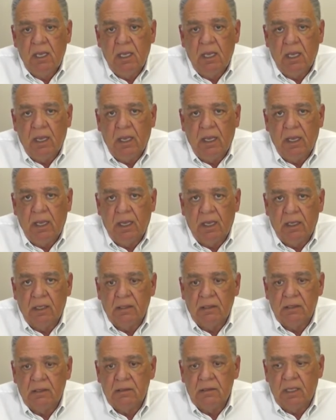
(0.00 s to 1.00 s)

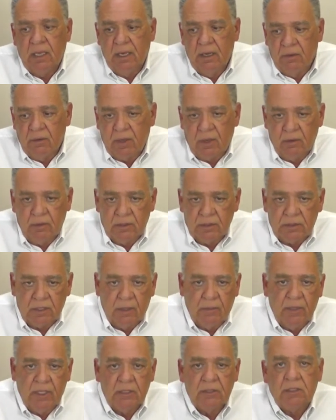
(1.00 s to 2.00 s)
and held on to
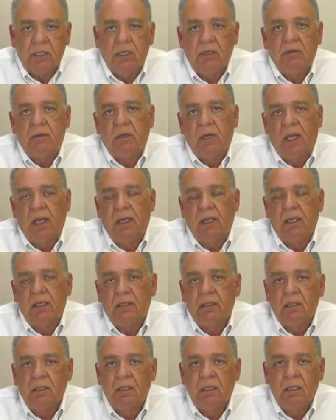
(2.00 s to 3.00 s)
some of this other
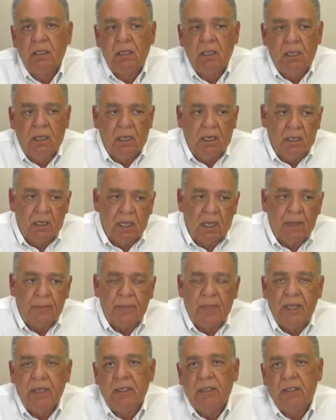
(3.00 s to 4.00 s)
land and
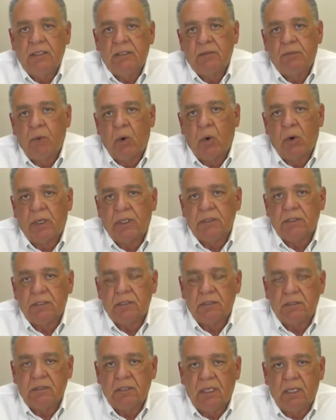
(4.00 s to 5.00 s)
not paid these
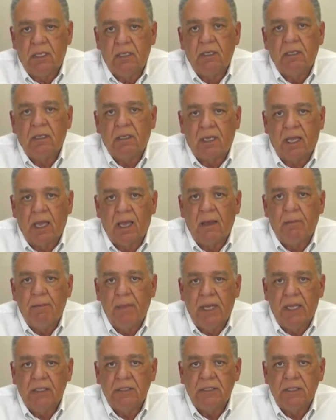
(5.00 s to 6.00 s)
mortgages, it could have got
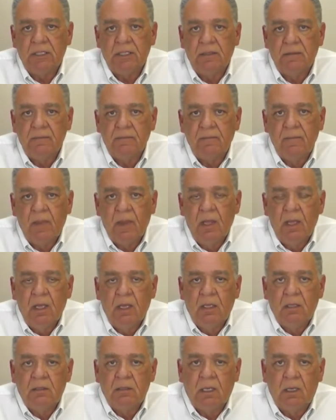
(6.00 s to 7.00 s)
messy.
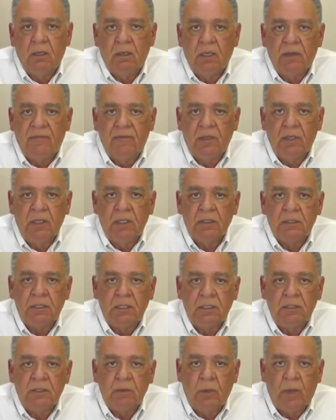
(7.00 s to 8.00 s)
So if you're in a
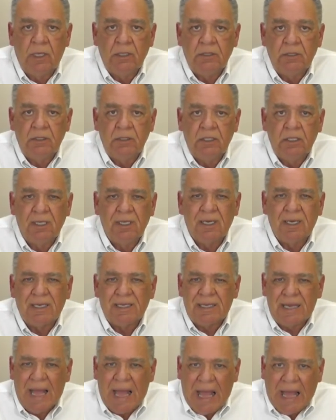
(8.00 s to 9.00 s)
situation, you're in
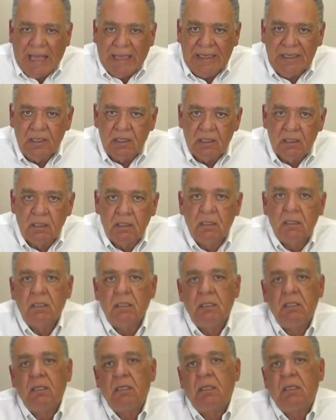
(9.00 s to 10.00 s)
a tight,
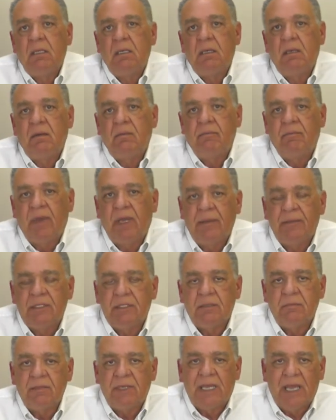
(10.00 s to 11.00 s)
maybe
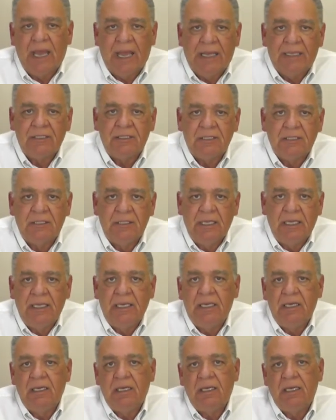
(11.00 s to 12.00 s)
some cash is
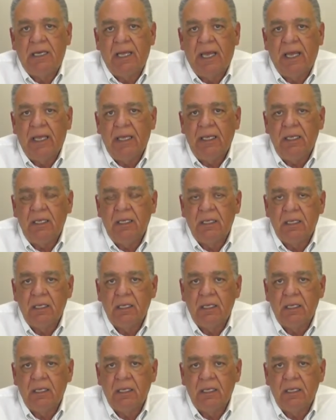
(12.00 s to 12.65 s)
needed today,